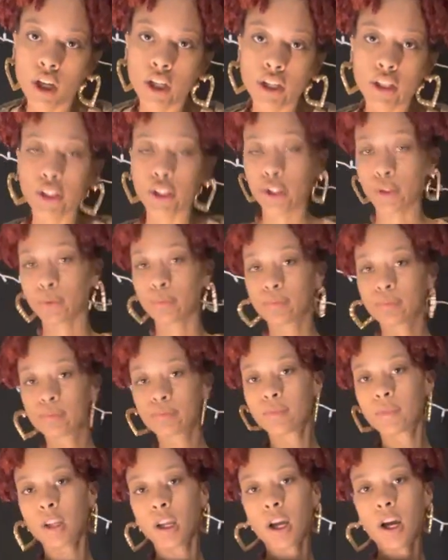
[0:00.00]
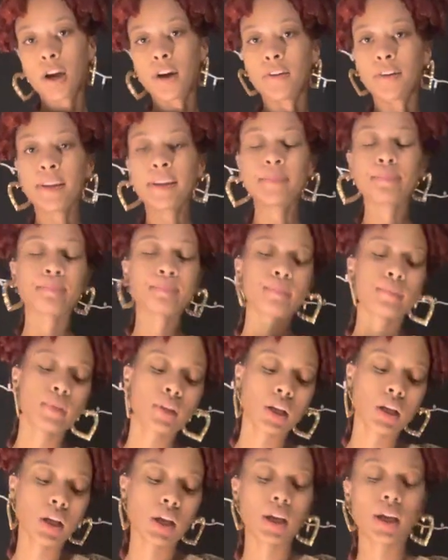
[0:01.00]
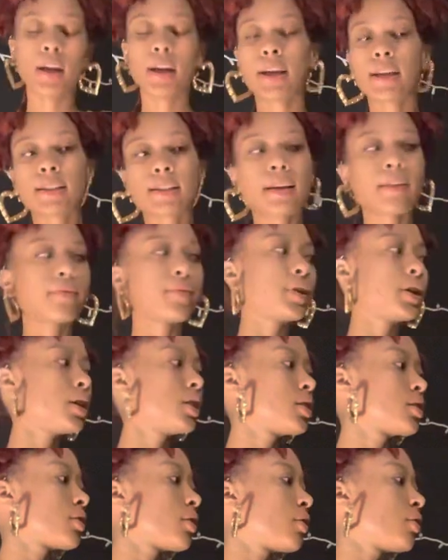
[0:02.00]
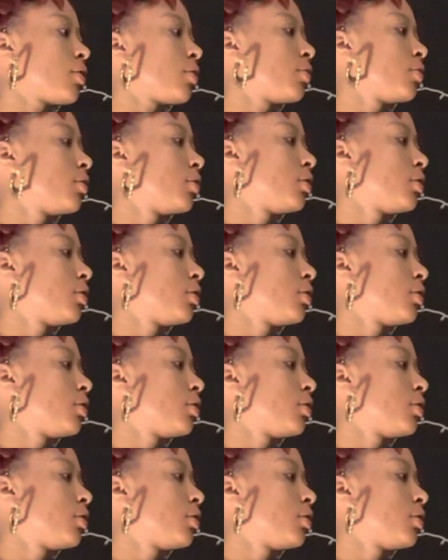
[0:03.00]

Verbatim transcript: Cute, all right? Next outfit, so